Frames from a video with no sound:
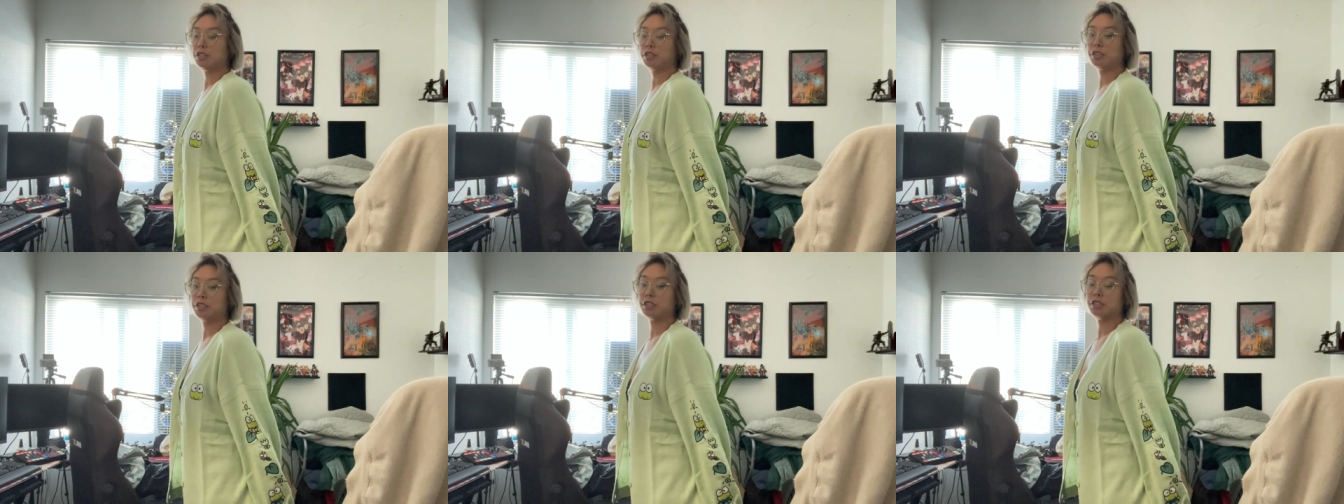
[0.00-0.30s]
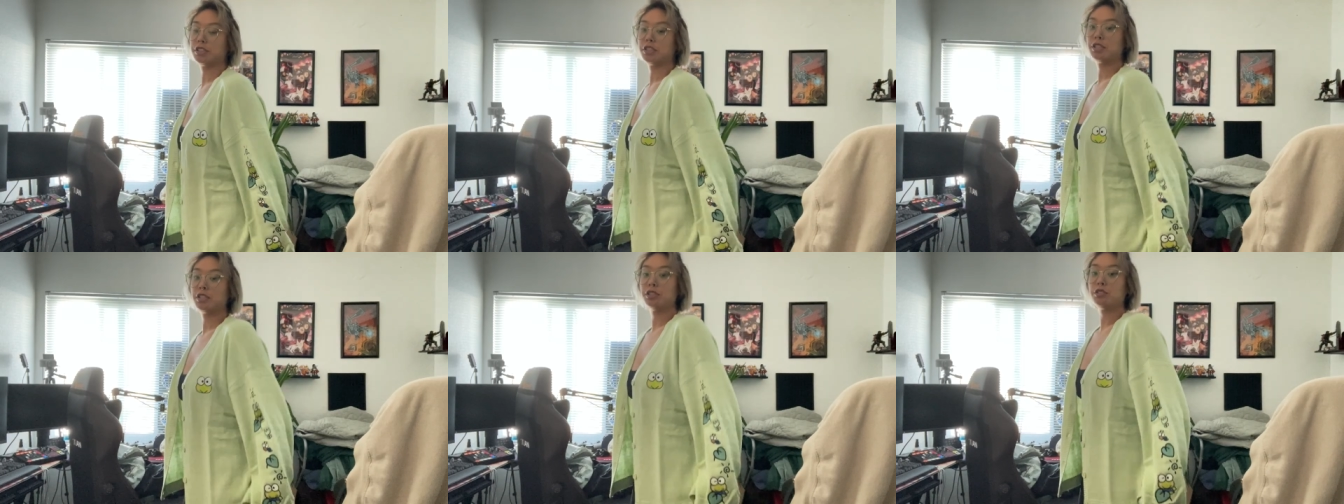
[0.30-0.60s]
She's
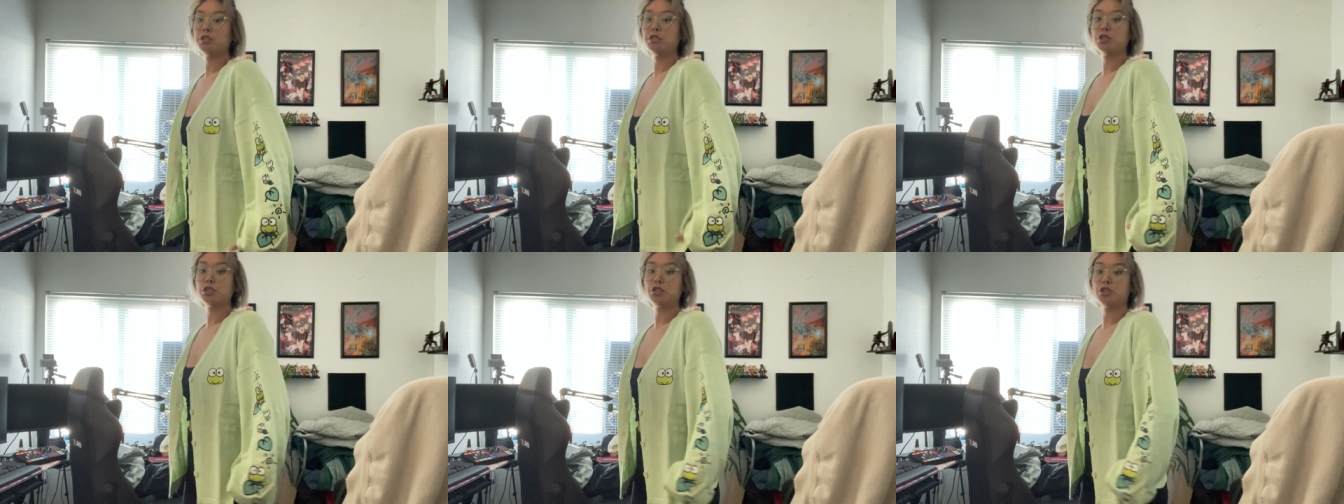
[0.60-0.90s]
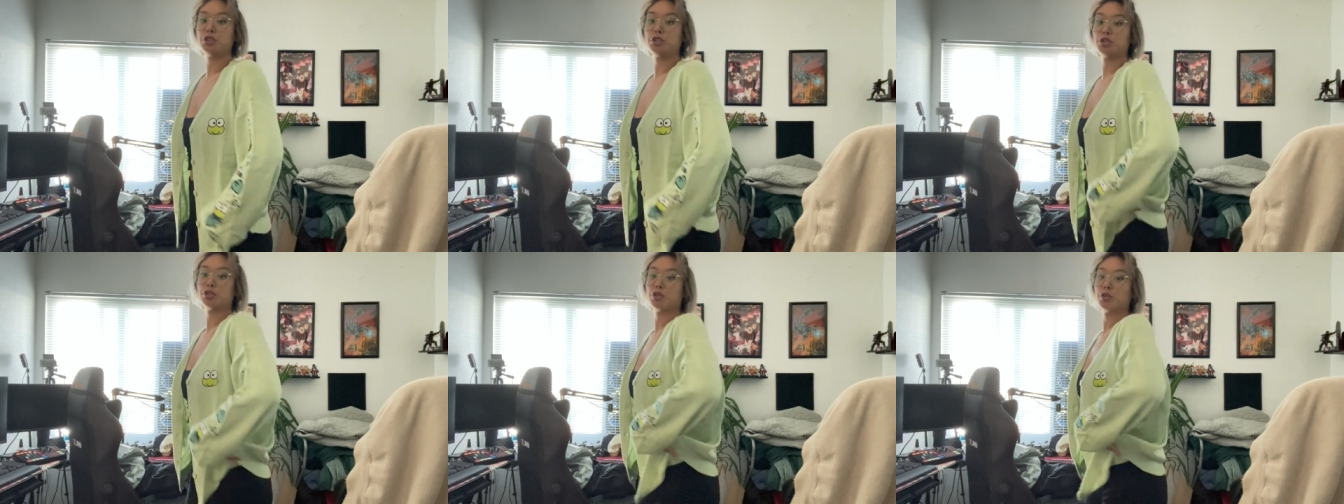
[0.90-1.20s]
a little
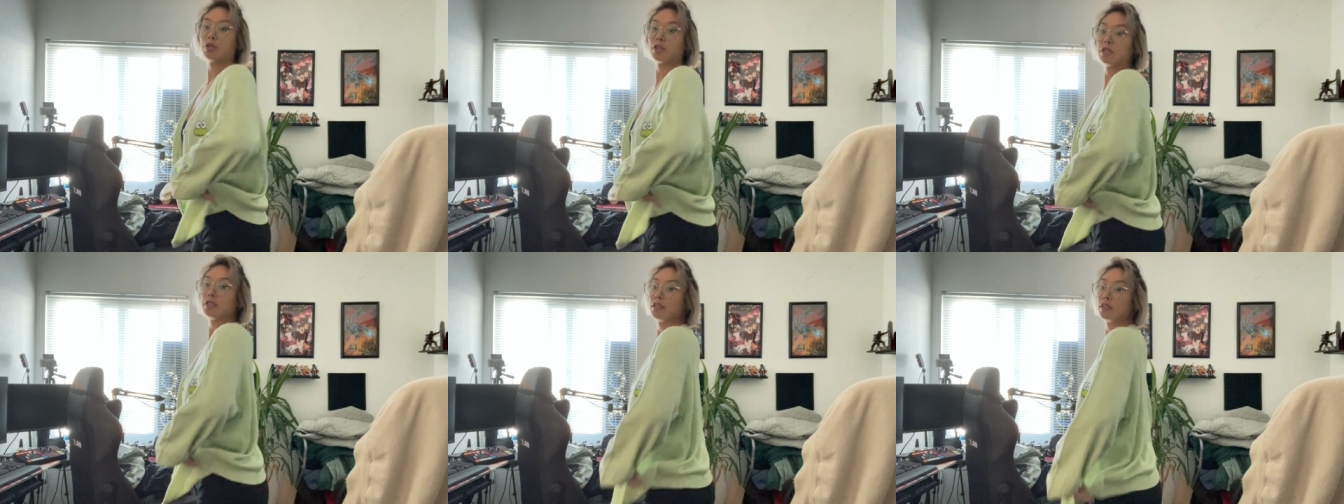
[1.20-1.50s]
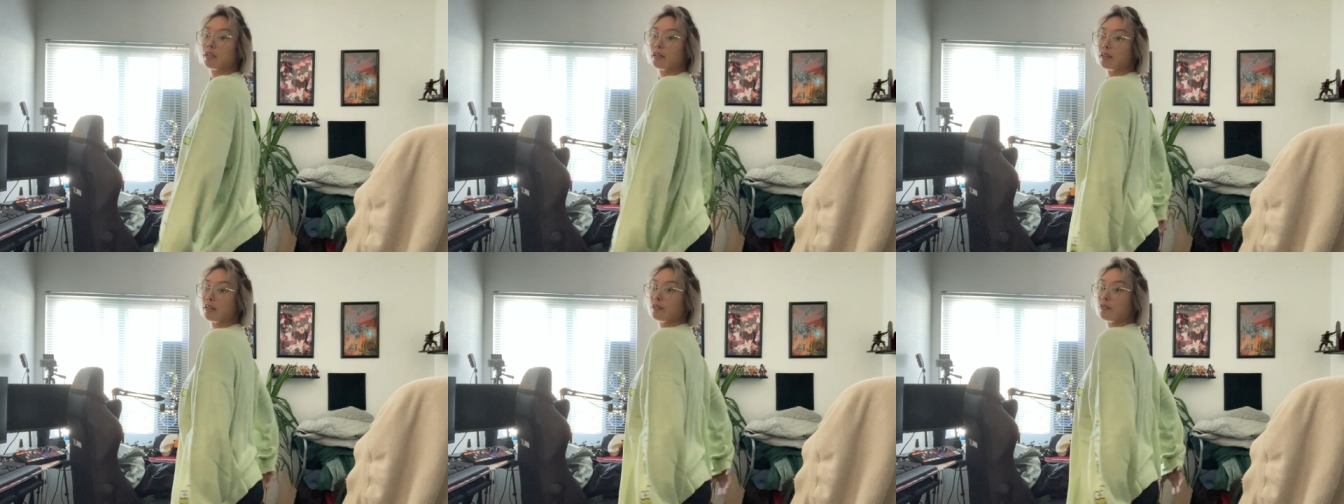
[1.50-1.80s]
short,
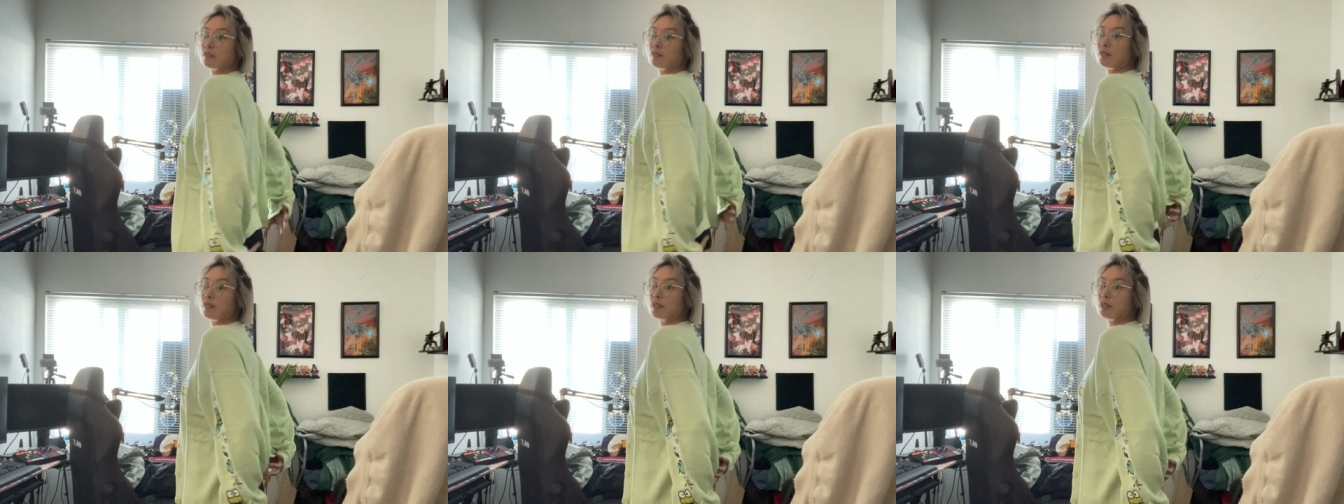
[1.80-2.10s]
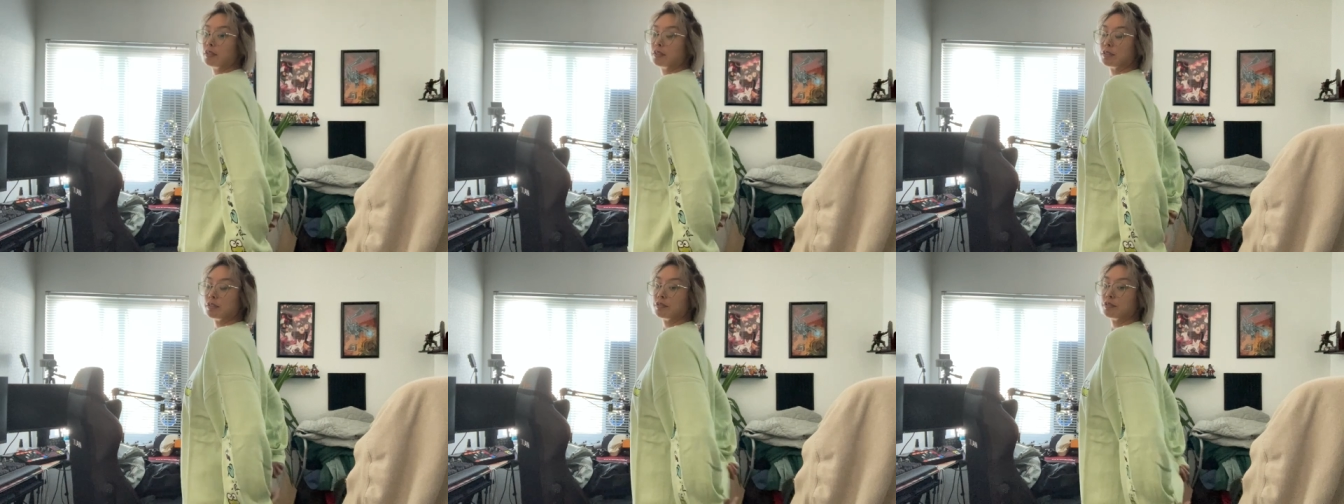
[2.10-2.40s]
like it
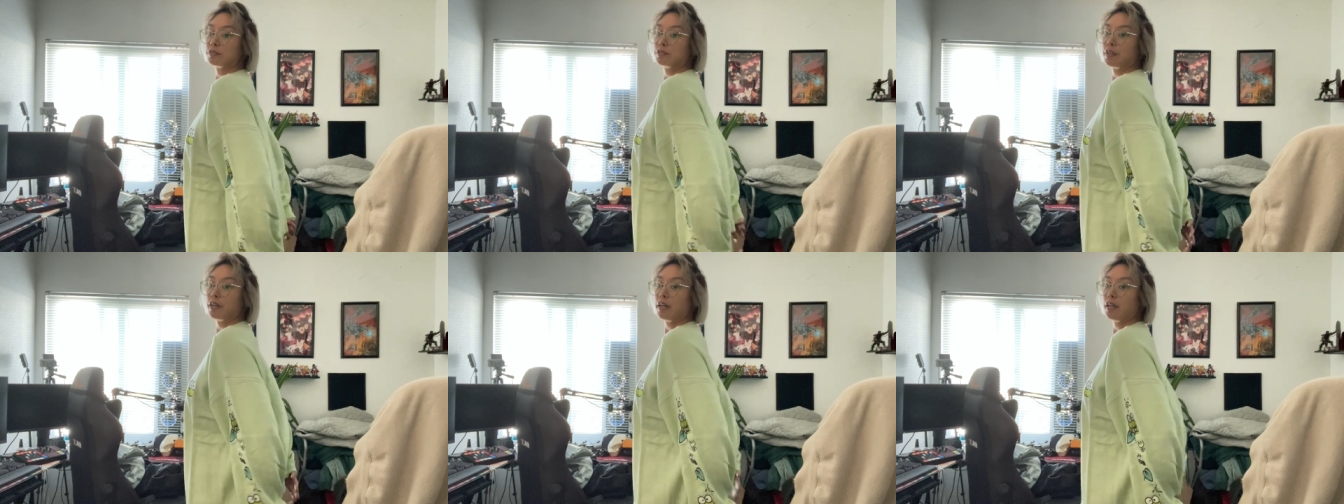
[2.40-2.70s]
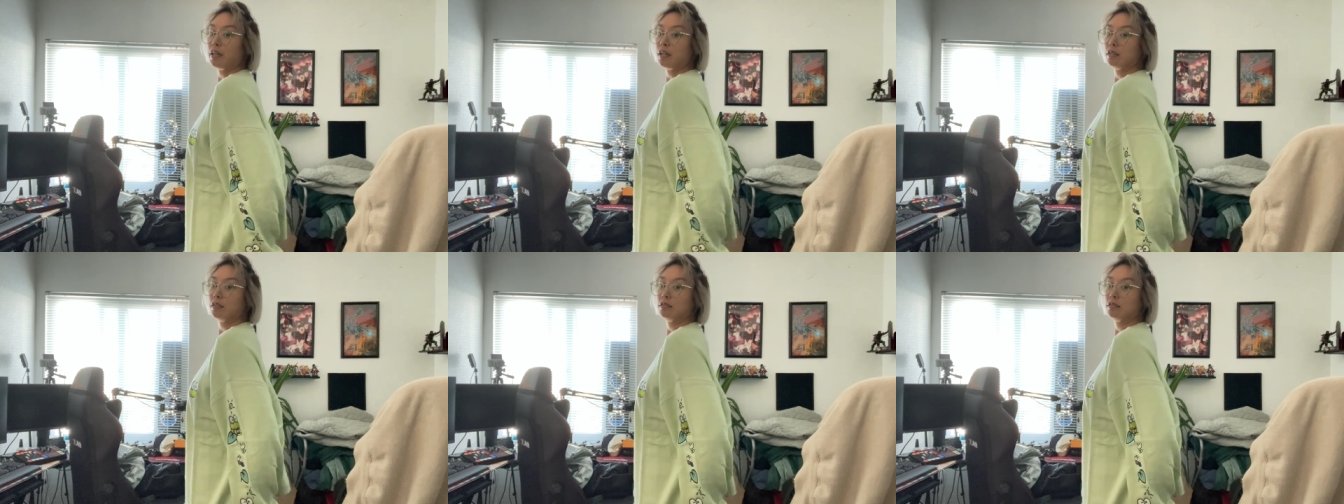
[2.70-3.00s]
falls right